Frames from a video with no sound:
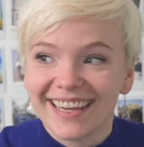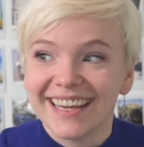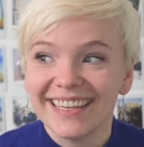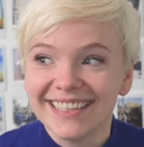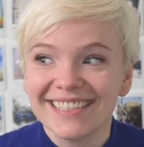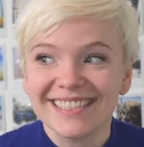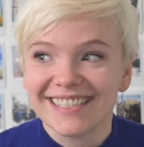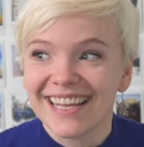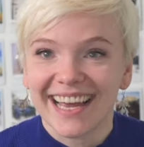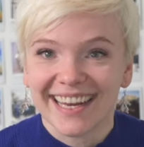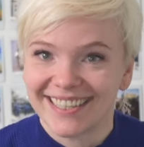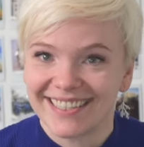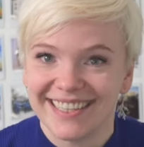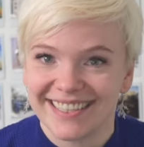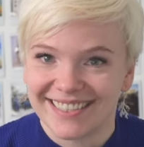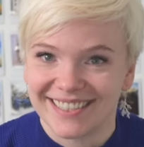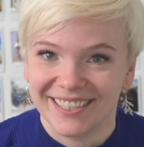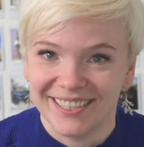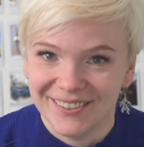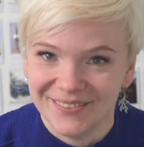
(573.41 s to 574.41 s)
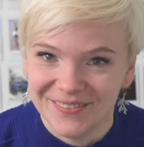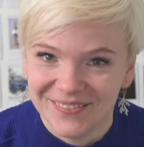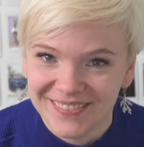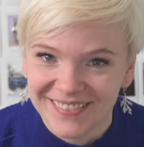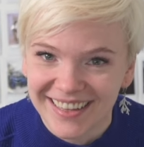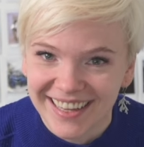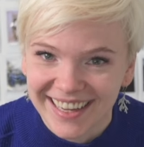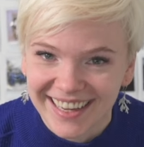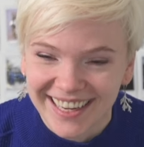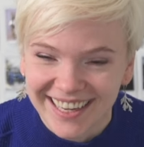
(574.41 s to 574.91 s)
is
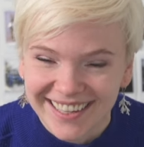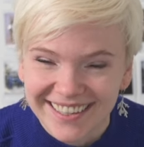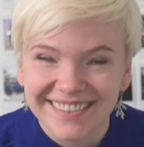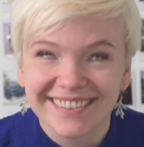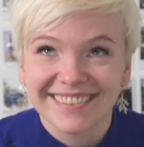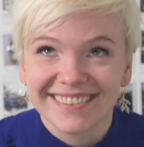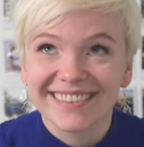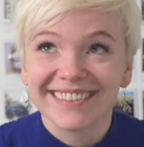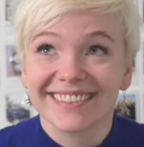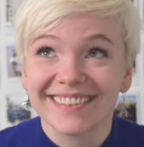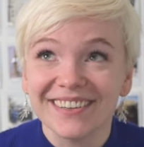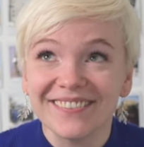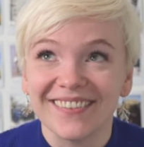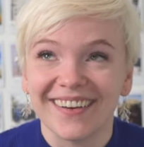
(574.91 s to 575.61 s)
sexism. Like, come